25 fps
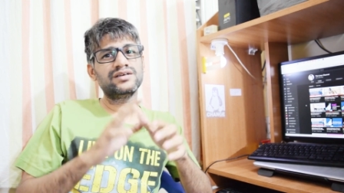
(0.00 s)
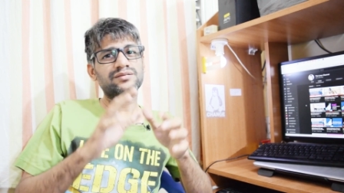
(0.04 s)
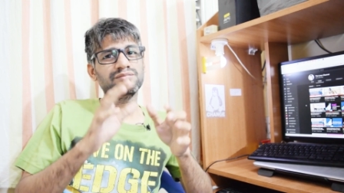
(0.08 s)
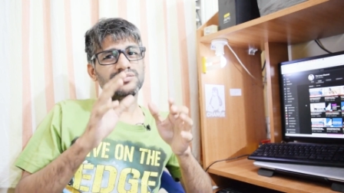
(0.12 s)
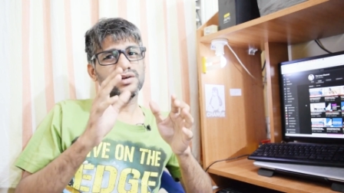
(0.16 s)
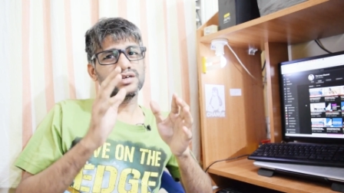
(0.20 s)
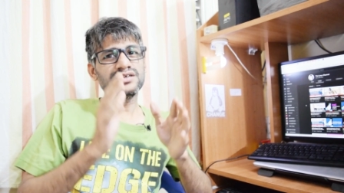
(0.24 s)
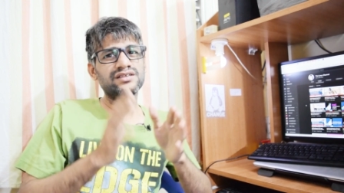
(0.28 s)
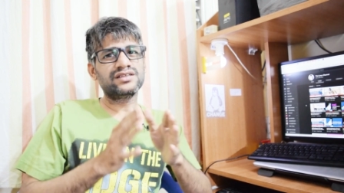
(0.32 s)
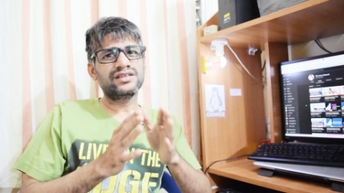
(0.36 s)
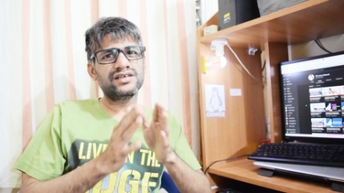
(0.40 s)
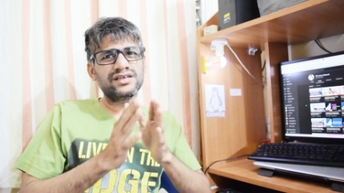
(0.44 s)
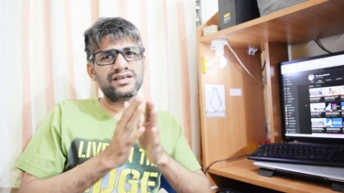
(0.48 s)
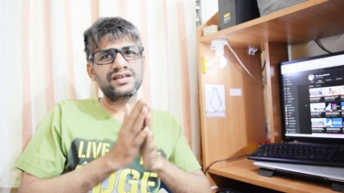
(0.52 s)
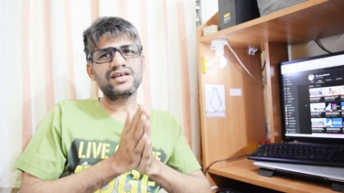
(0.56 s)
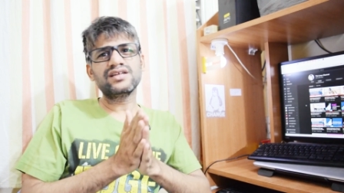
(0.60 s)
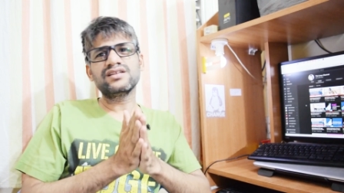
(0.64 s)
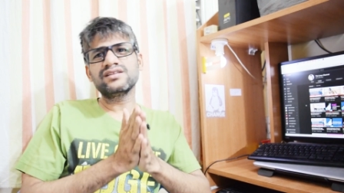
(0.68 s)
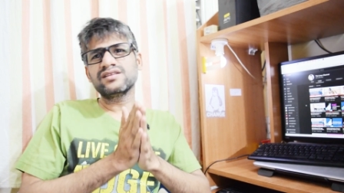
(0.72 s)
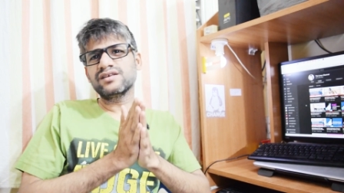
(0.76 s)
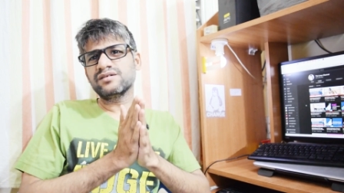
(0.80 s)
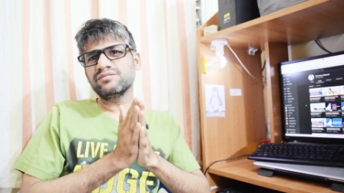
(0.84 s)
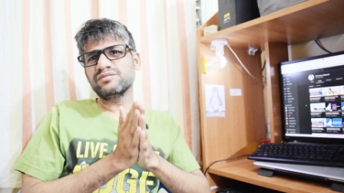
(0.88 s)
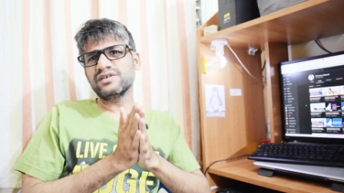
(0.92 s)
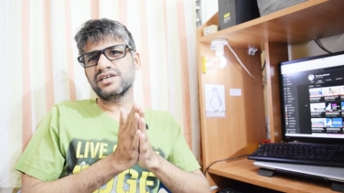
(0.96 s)
But there are
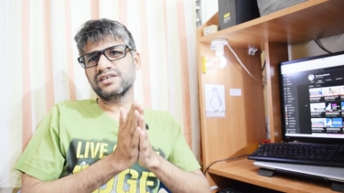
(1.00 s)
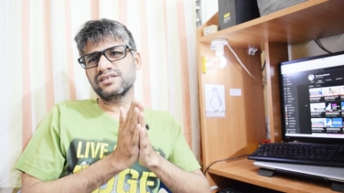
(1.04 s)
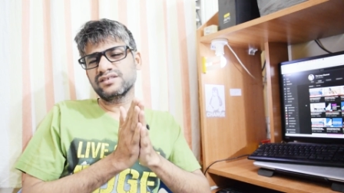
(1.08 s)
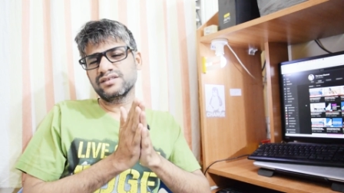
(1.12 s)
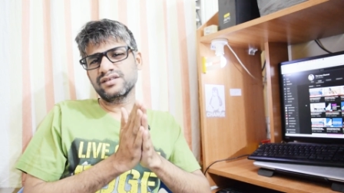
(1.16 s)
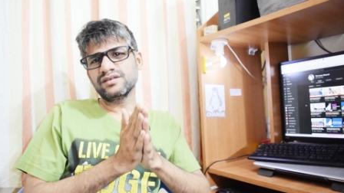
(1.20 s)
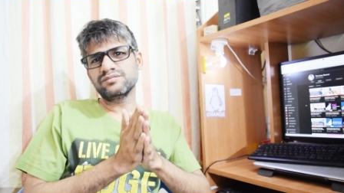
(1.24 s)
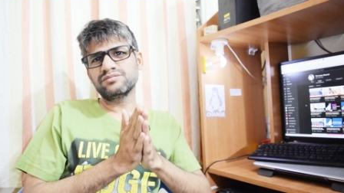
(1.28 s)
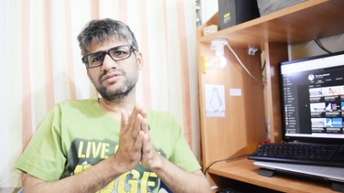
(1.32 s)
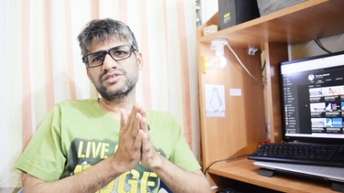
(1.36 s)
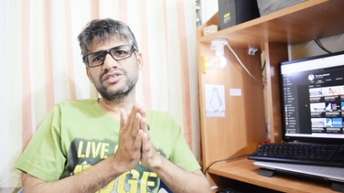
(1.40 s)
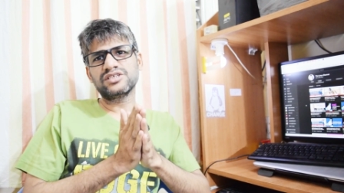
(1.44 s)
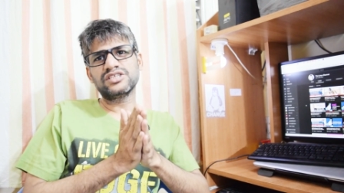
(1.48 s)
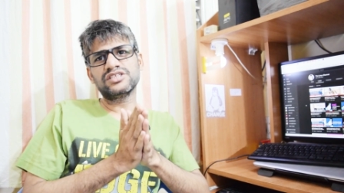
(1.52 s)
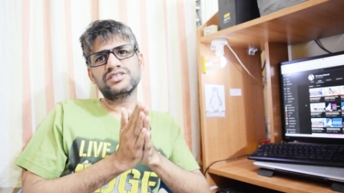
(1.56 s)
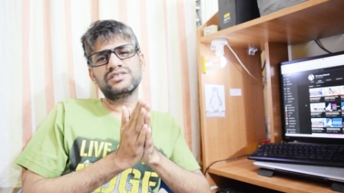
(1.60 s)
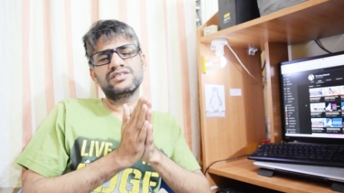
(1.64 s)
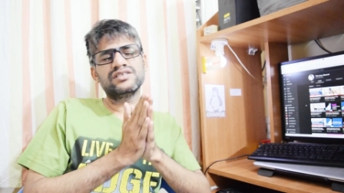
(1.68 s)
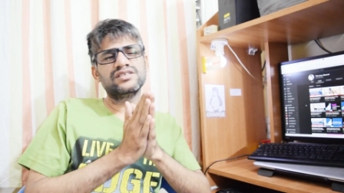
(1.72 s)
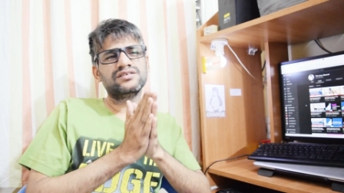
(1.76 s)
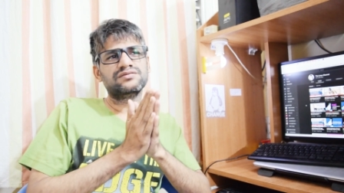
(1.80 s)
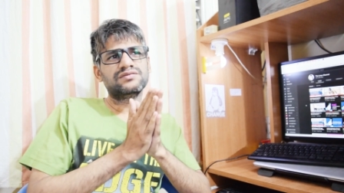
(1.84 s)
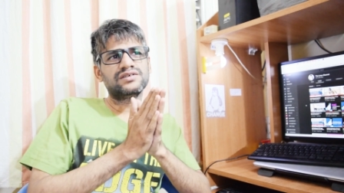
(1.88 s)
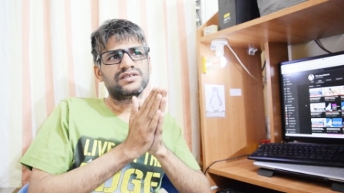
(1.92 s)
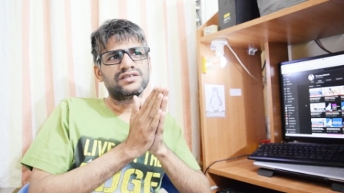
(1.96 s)
some exceptions.
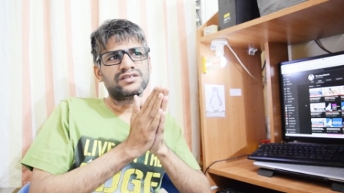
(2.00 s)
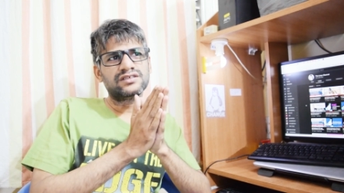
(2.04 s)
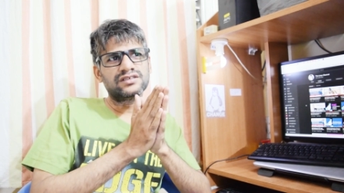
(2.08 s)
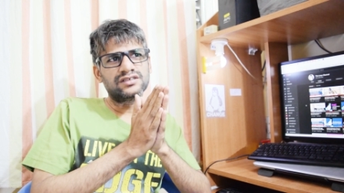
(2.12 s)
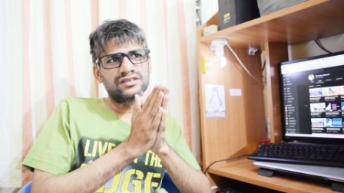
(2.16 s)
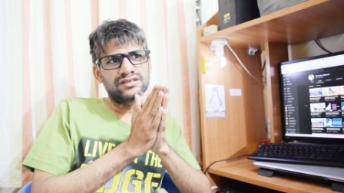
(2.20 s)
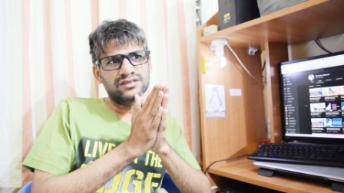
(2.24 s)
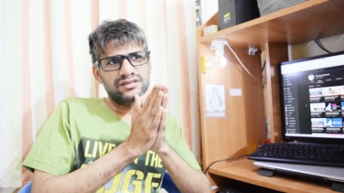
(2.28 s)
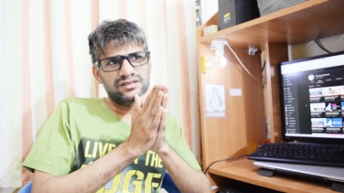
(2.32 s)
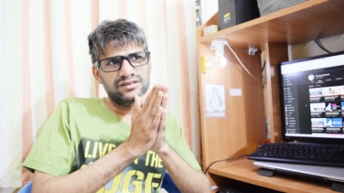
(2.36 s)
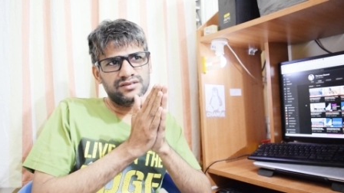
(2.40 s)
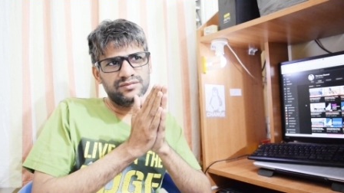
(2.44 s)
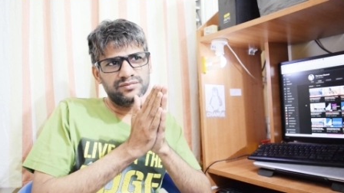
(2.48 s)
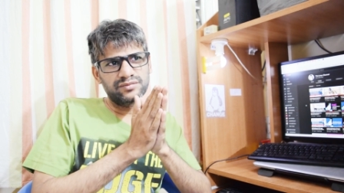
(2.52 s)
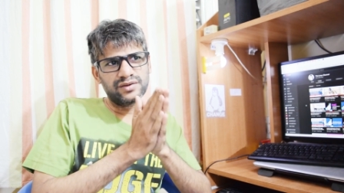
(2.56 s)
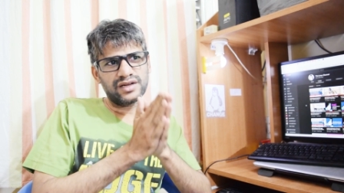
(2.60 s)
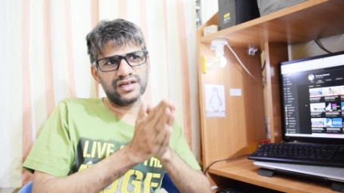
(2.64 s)
Even uh,